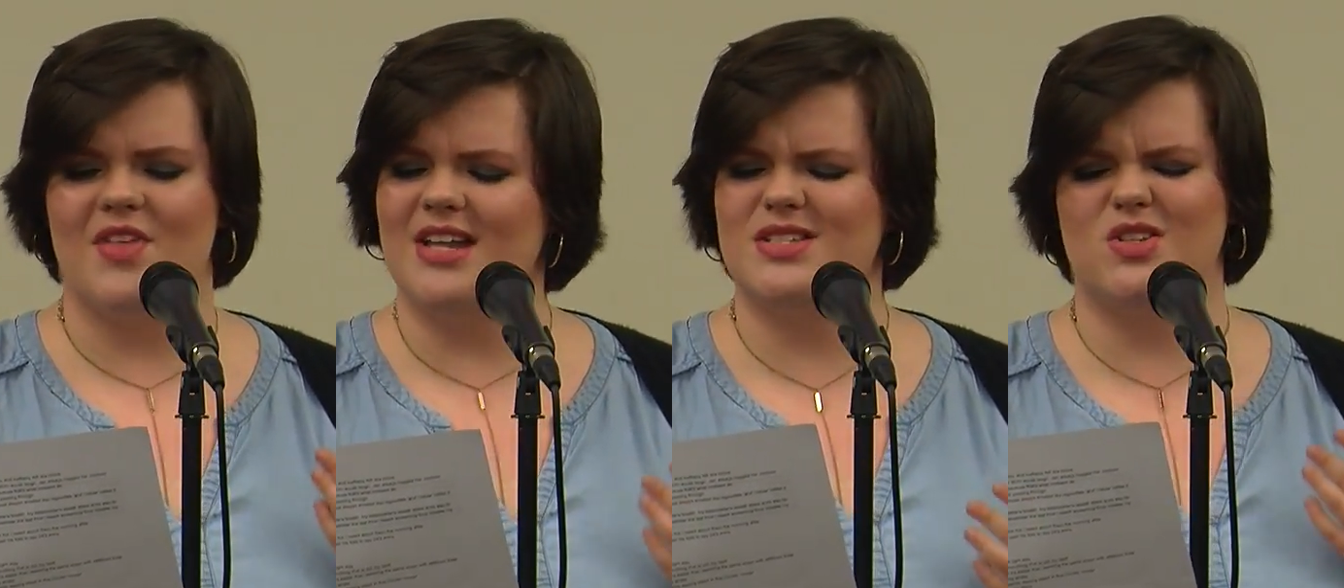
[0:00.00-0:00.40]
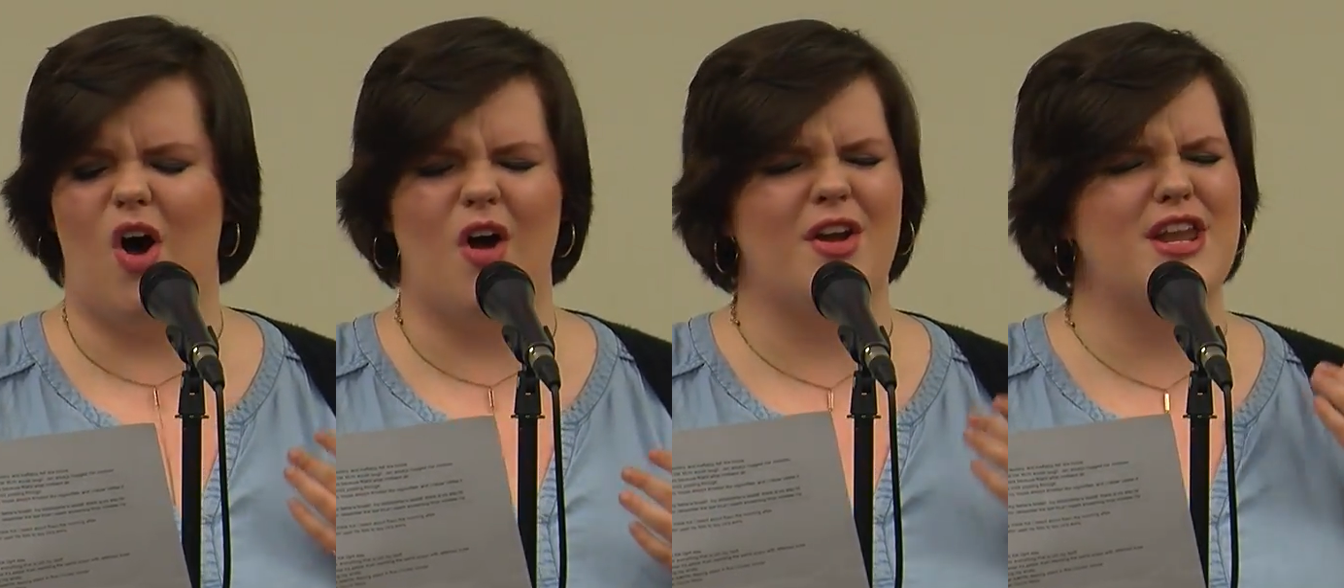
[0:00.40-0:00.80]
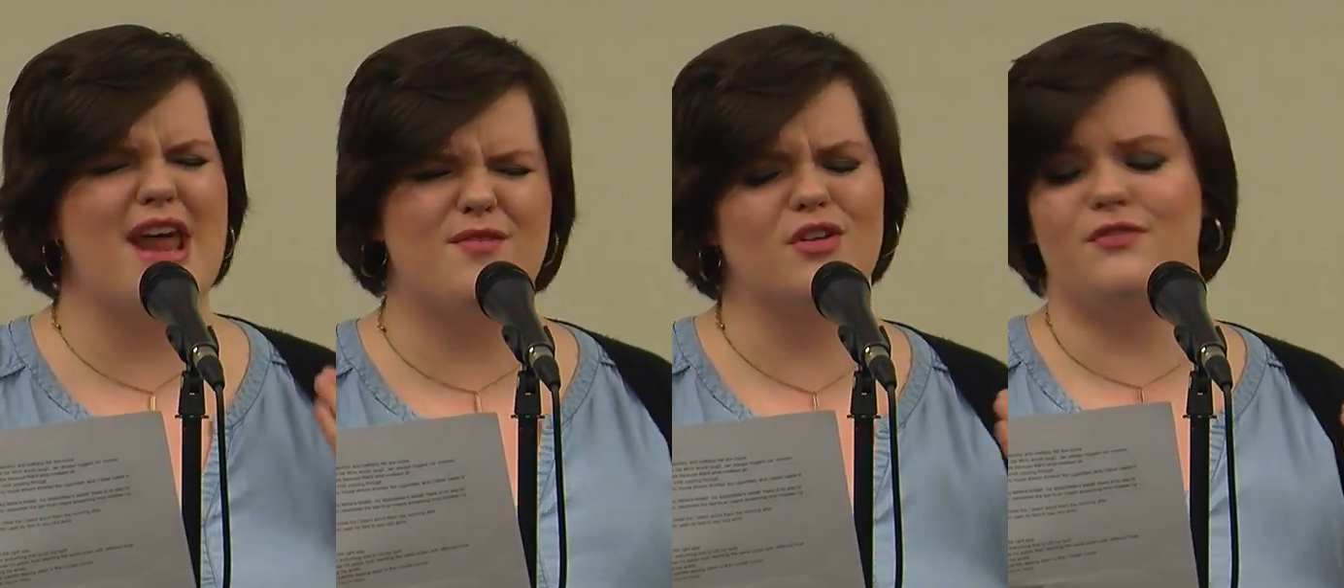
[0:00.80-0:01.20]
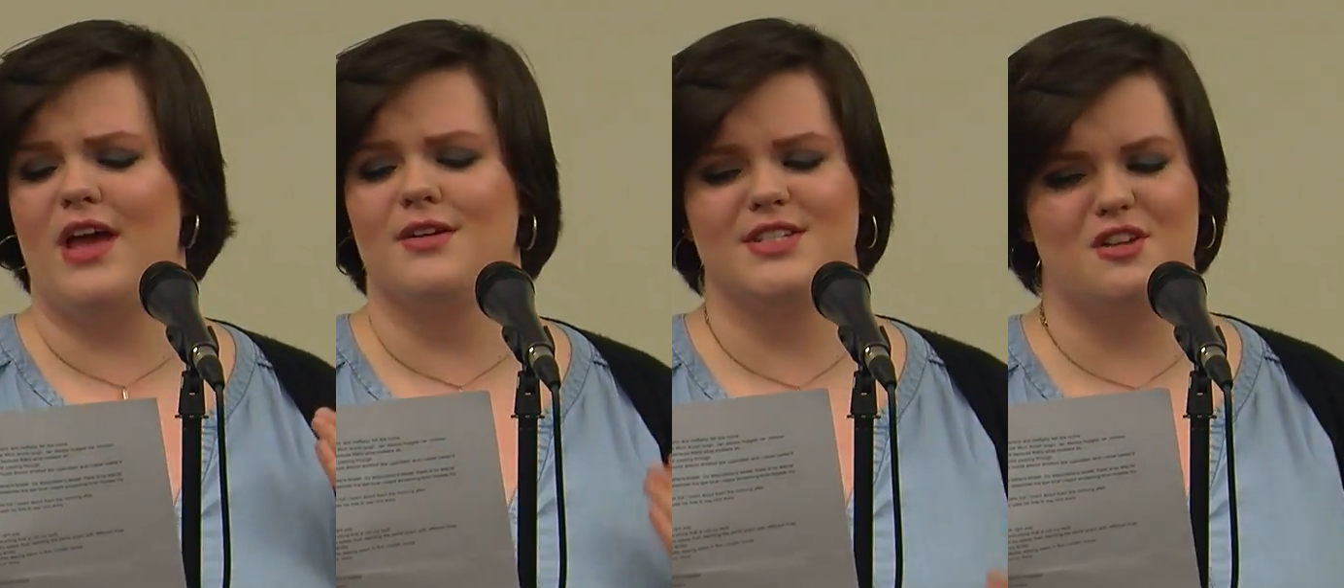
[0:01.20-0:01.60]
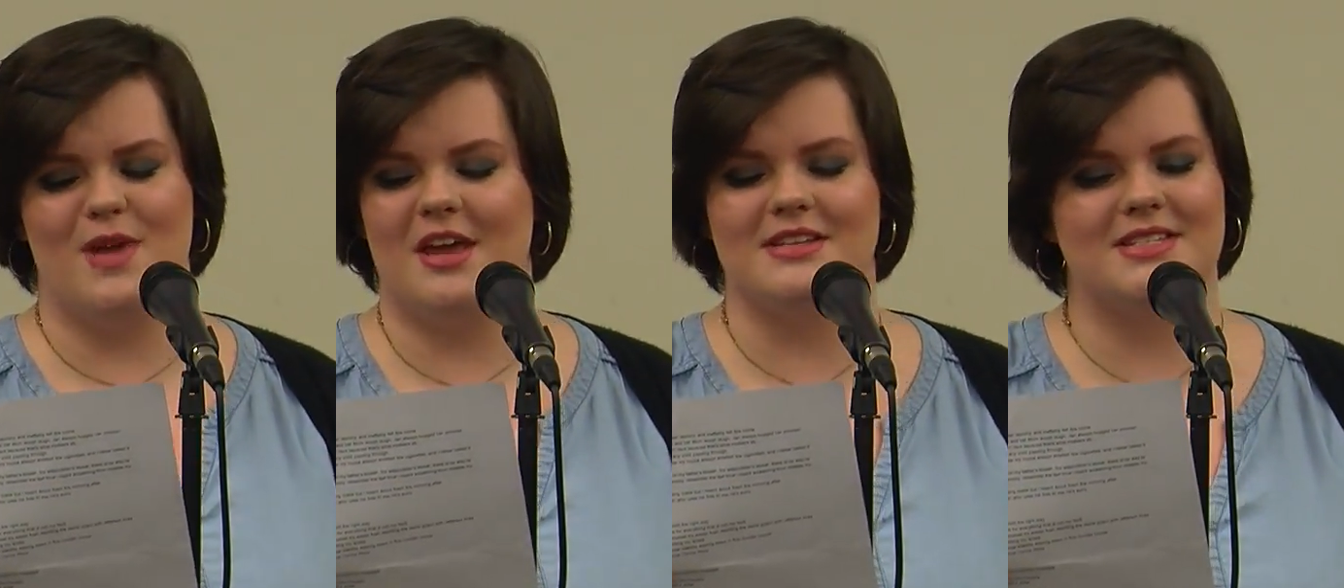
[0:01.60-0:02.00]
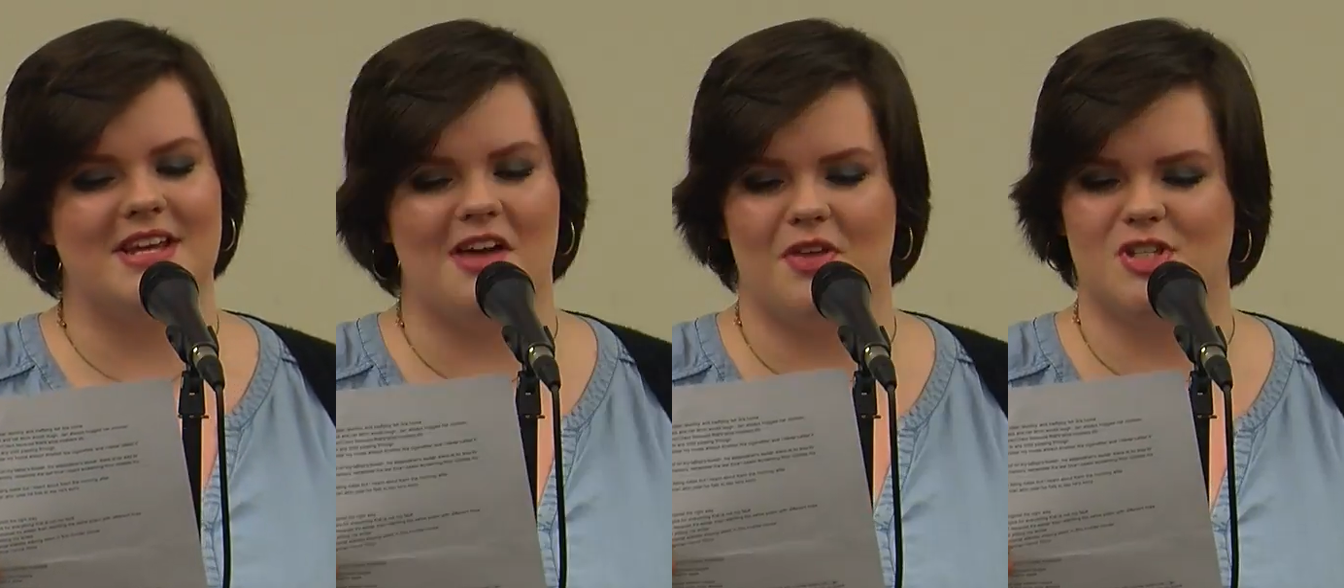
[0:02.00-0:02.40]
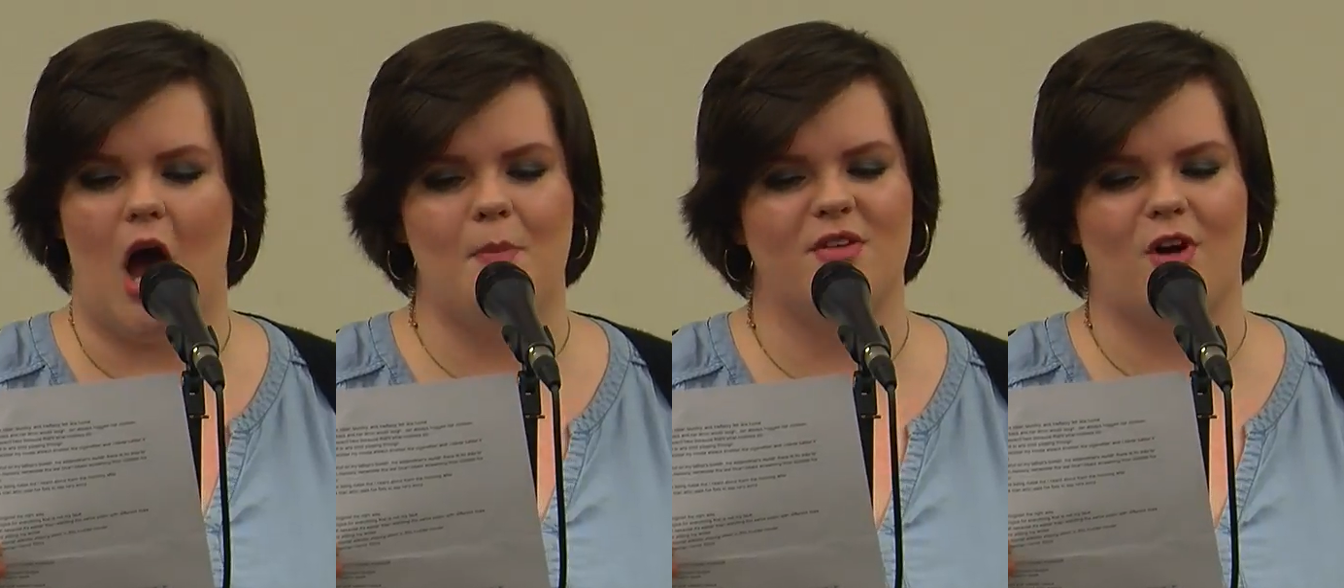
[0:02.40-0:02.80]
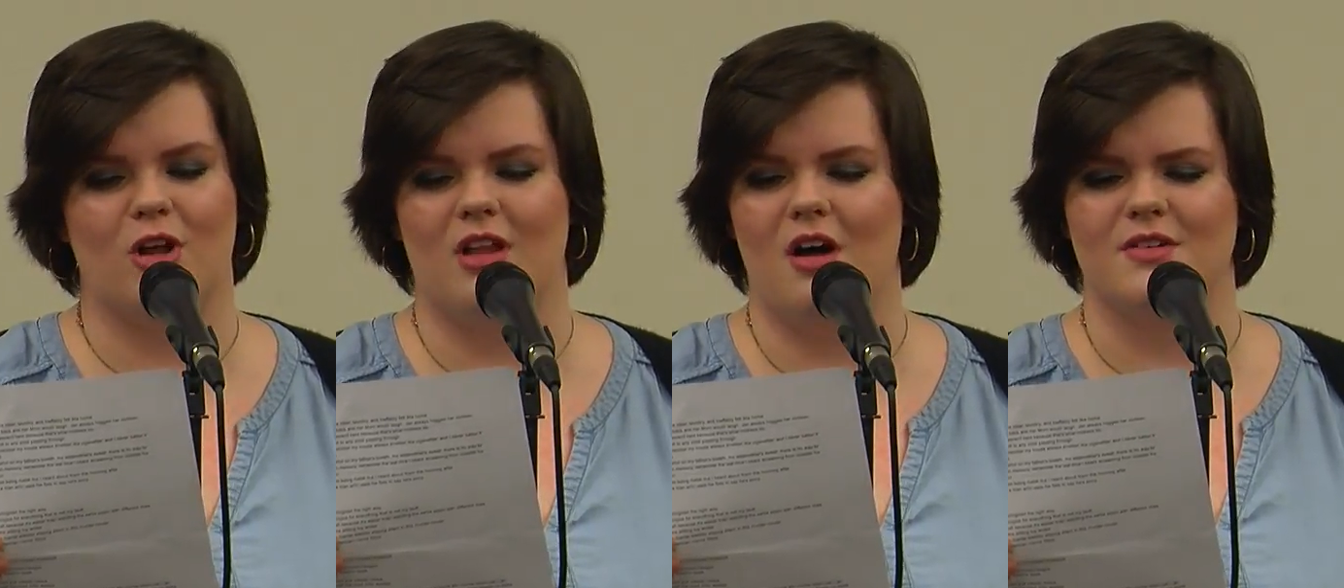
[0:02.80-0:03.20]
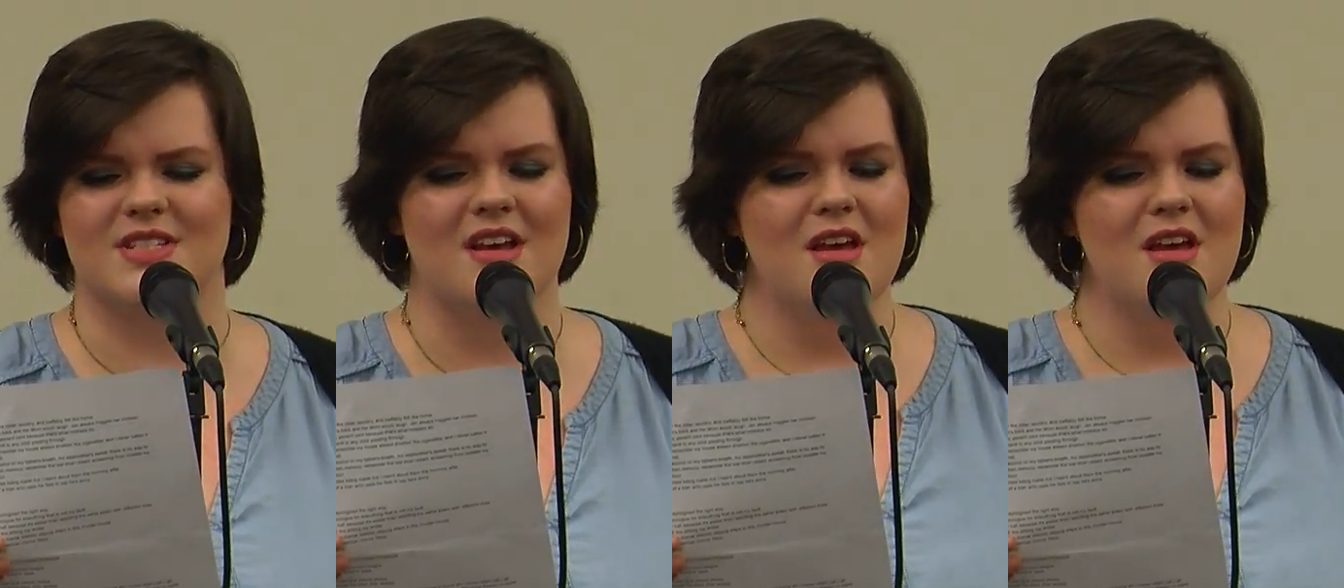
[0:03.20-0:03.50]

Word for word: that song never fails to make us sing at the top of our lungs,